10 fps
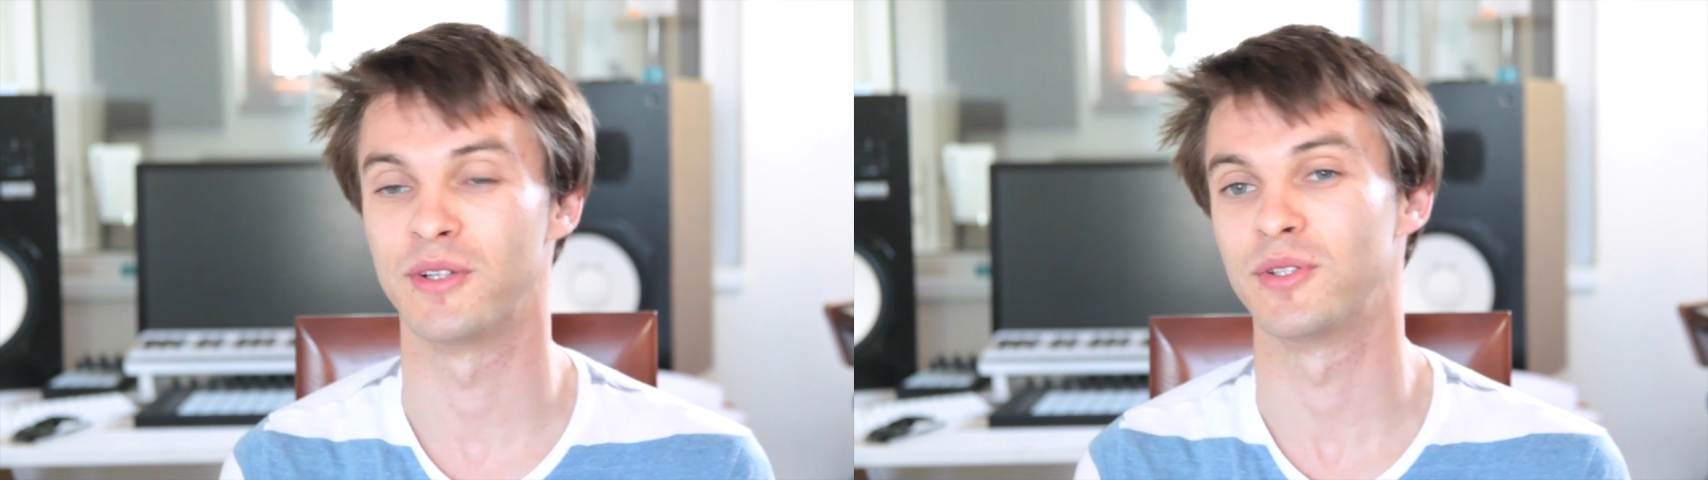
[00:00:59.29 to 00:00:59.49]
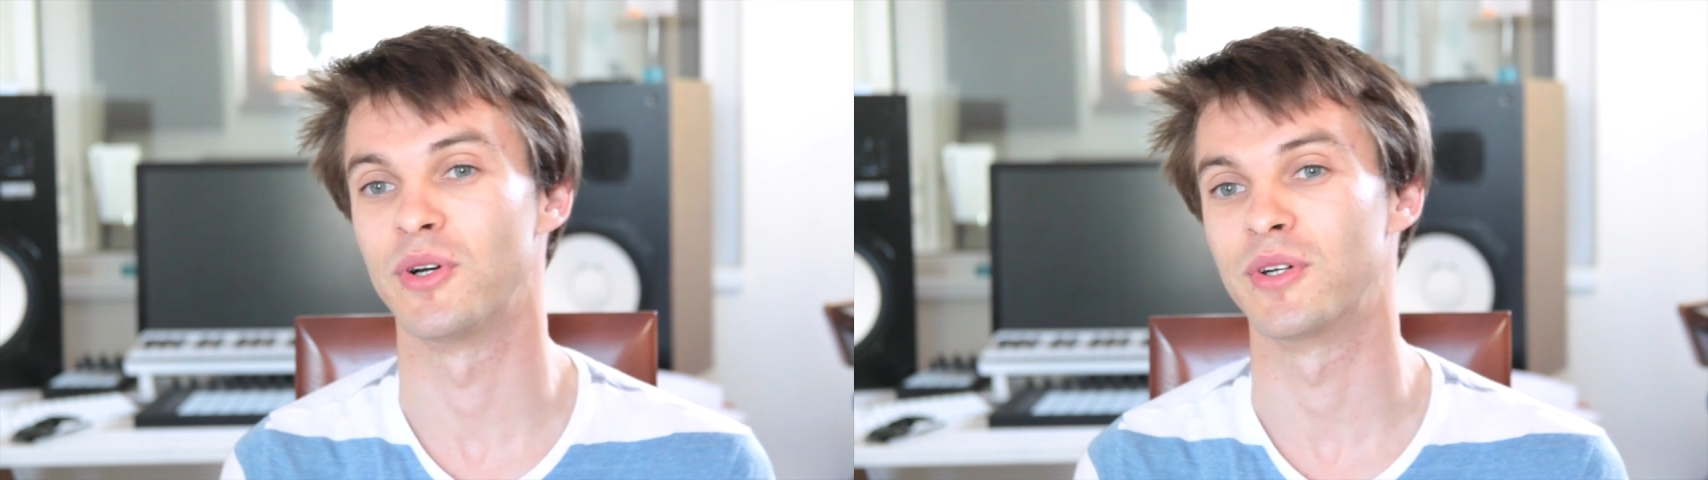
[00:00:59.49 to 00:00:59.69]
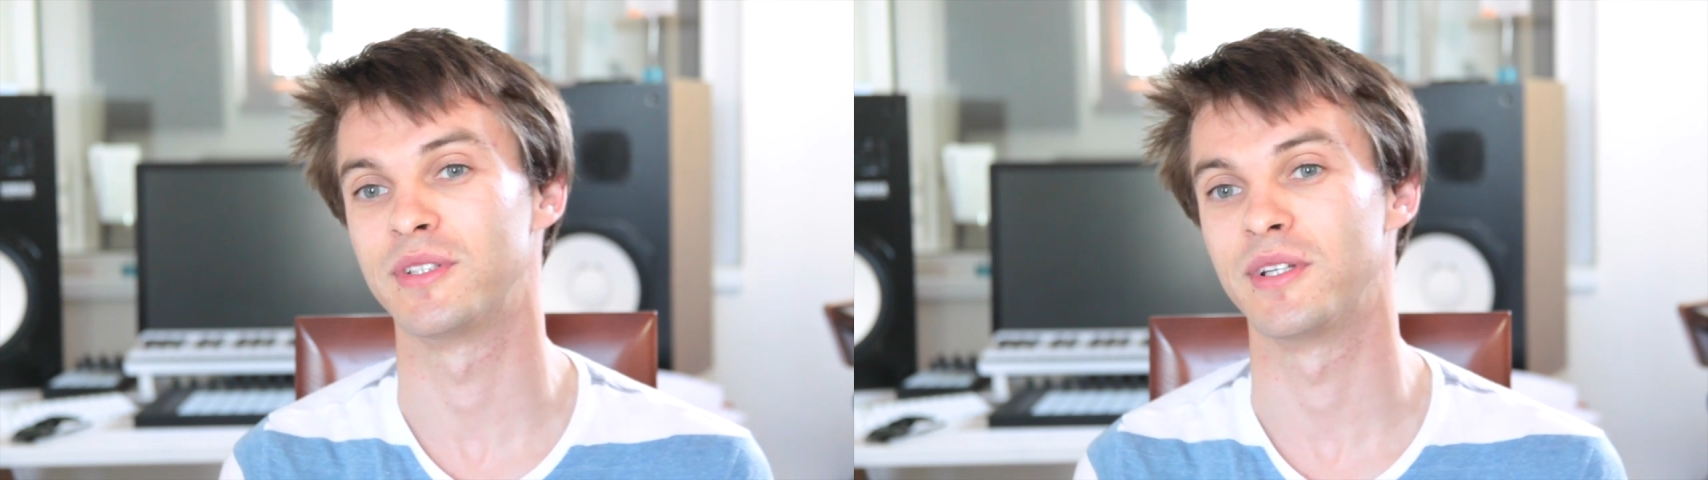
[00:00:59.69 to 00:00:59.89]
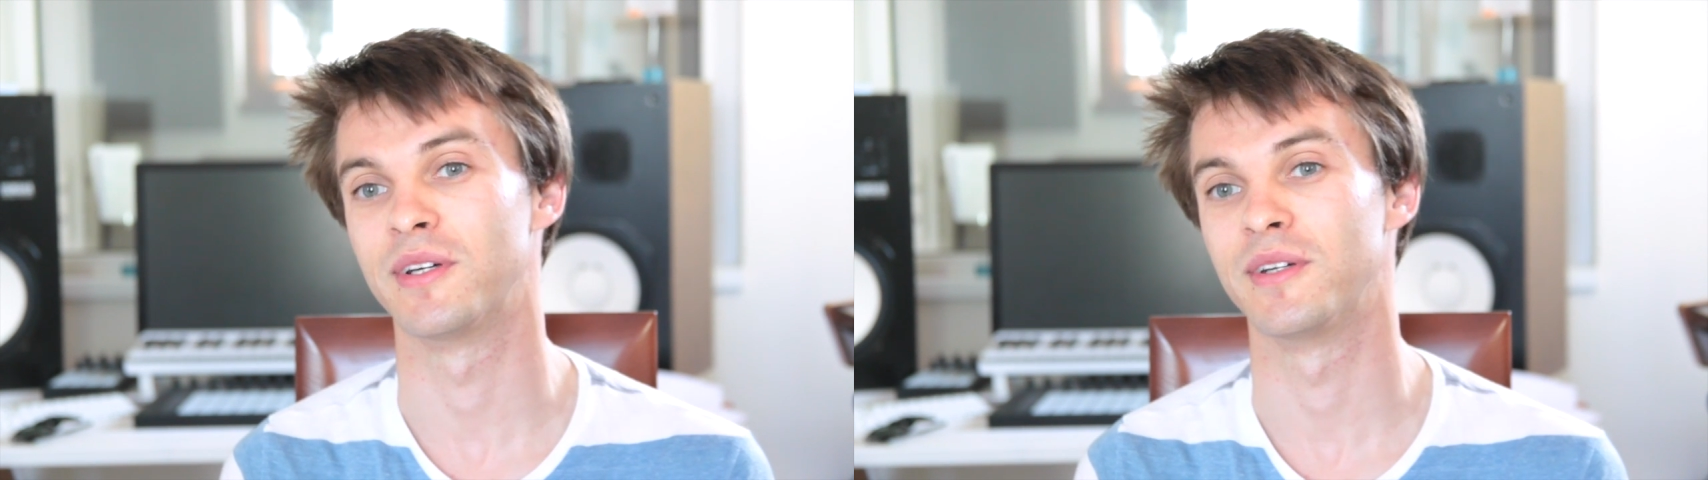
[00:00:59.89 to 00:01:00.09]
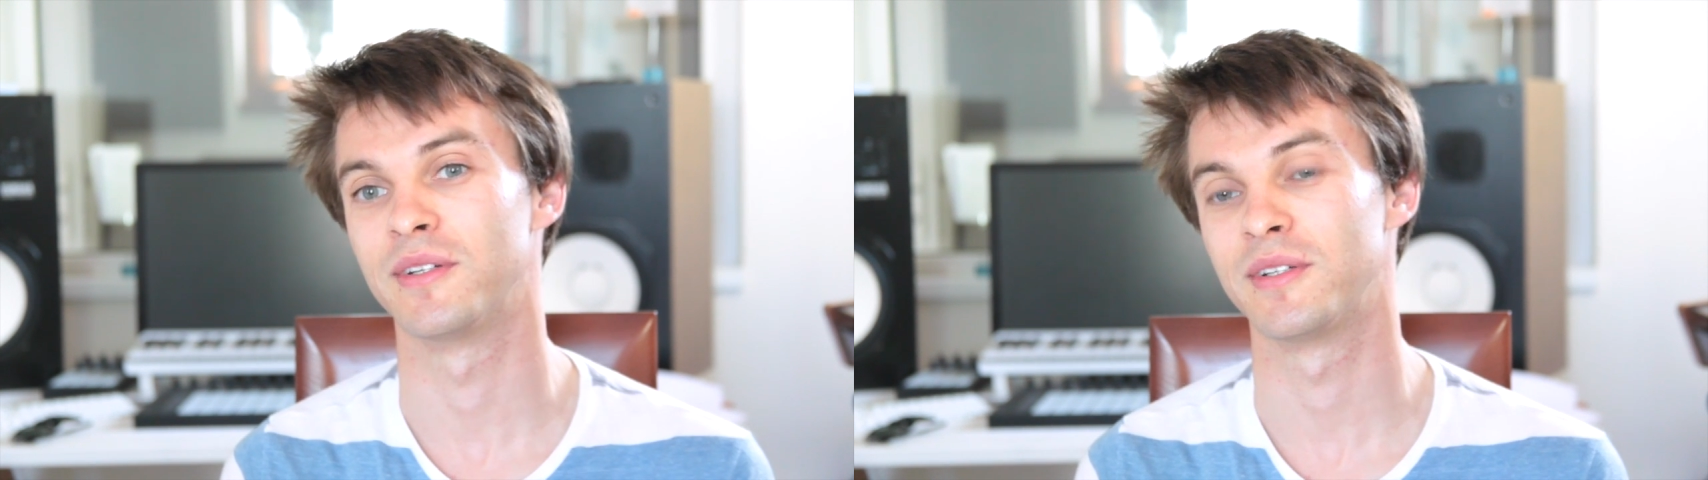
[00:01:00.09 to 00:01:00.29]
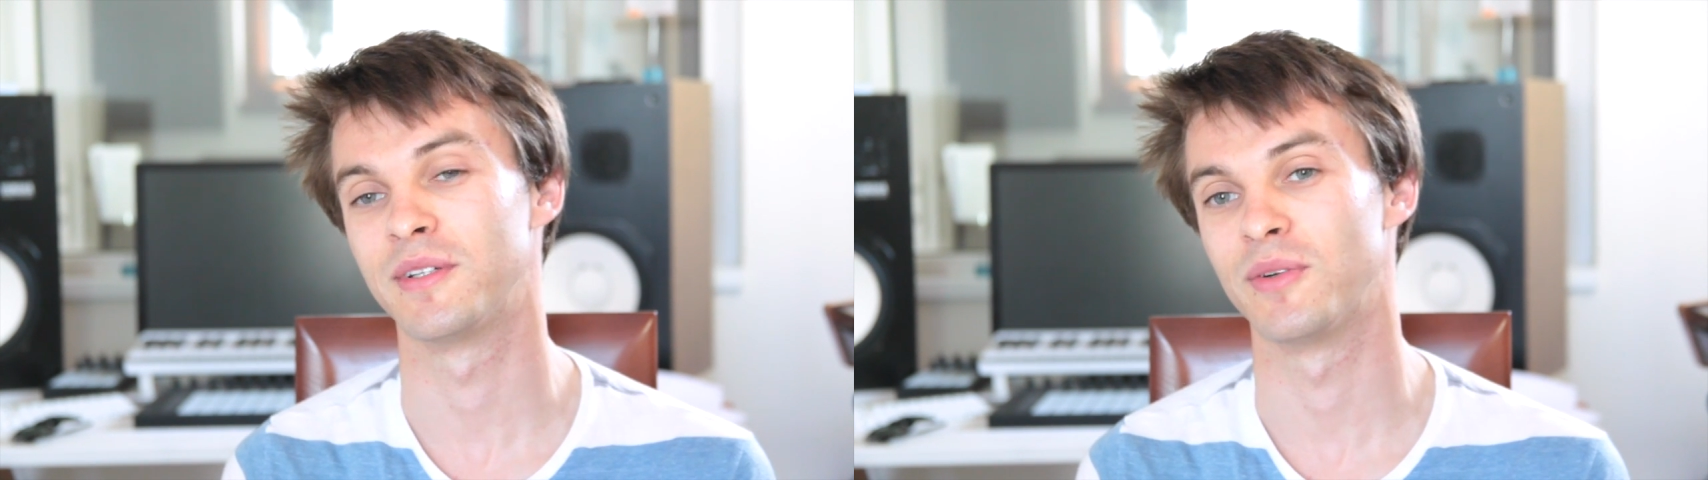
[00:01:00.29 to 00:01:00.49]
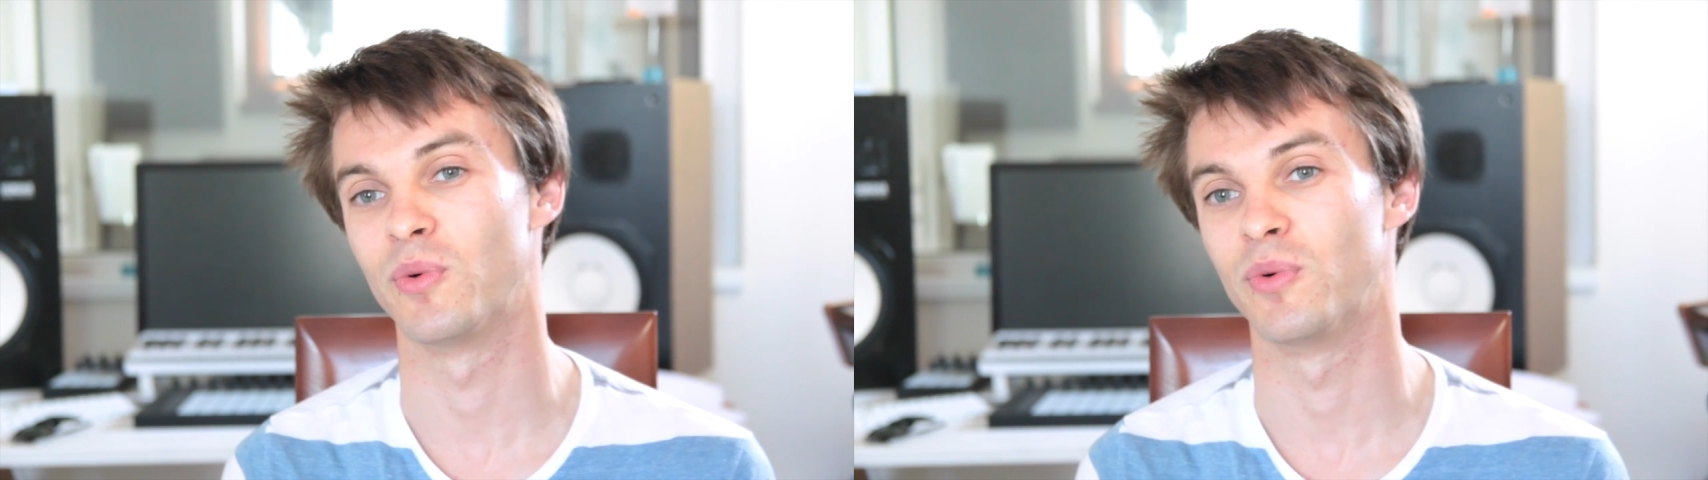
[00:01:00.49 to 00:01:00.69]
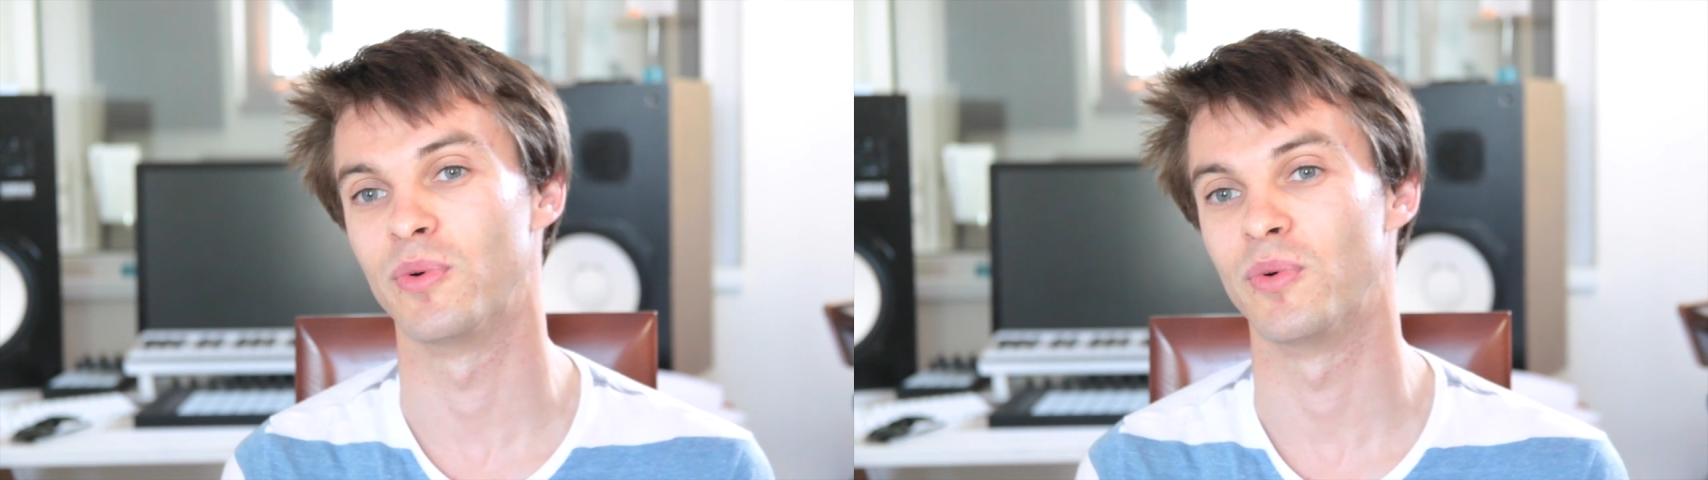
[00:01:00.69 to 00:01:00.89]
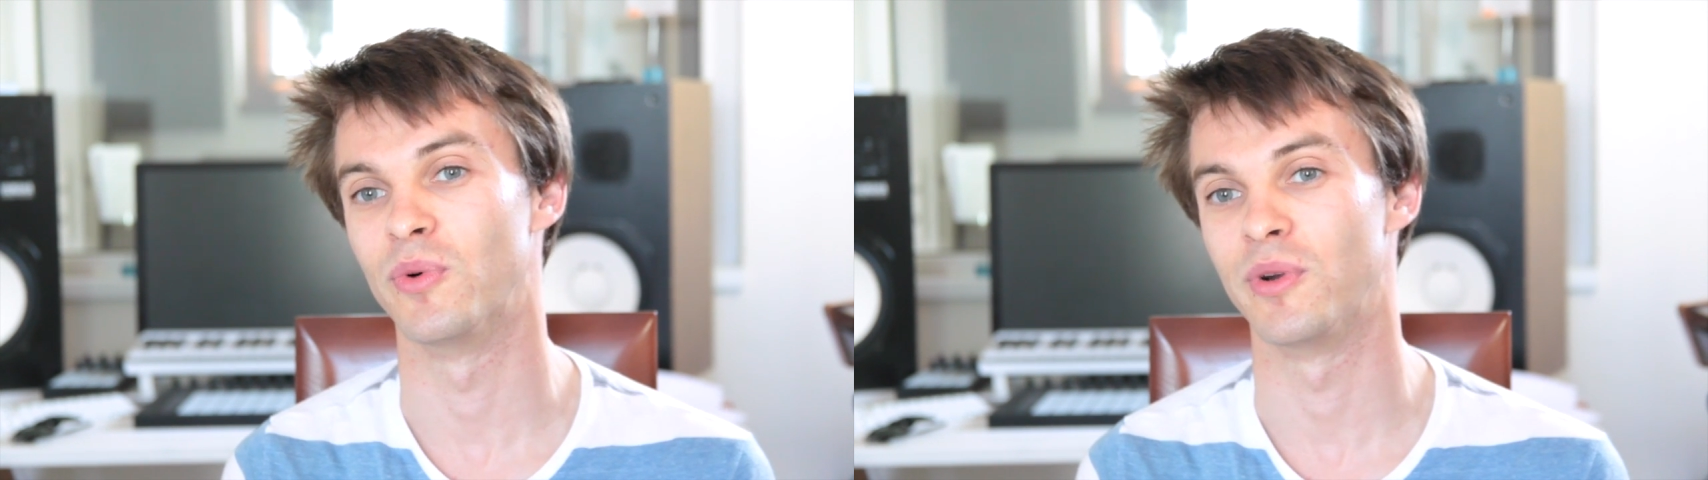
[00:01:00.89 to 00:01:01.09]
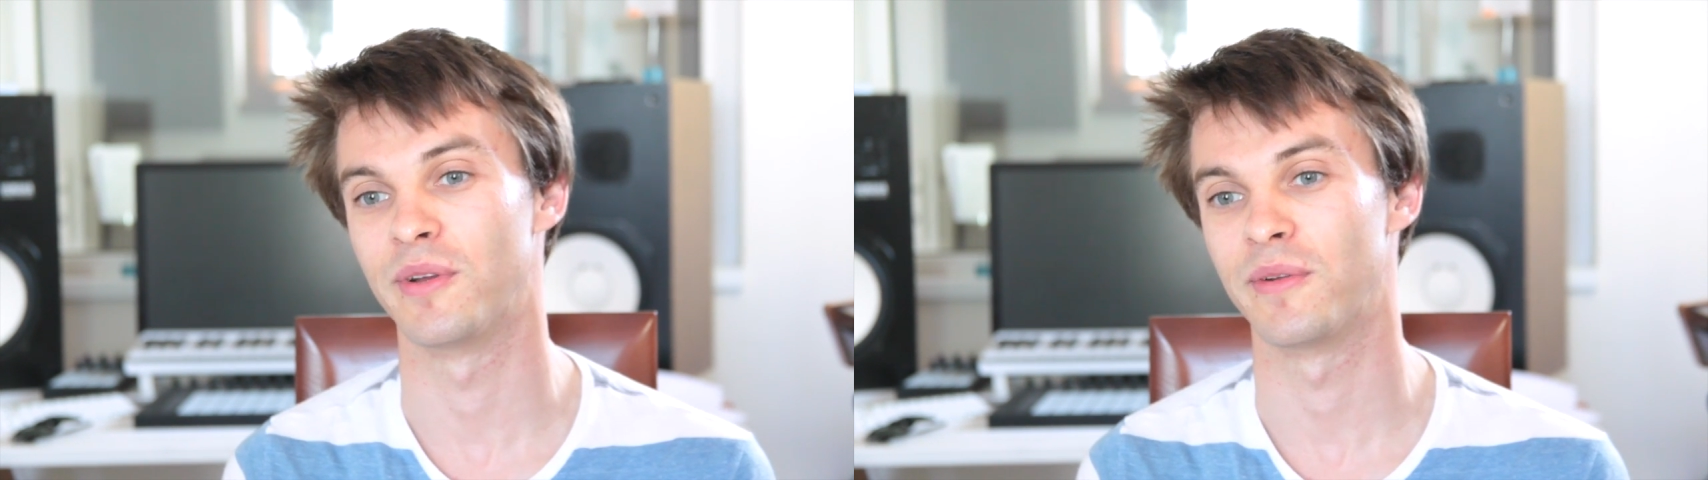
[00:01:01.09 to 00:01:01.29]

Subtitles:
Antarctica, or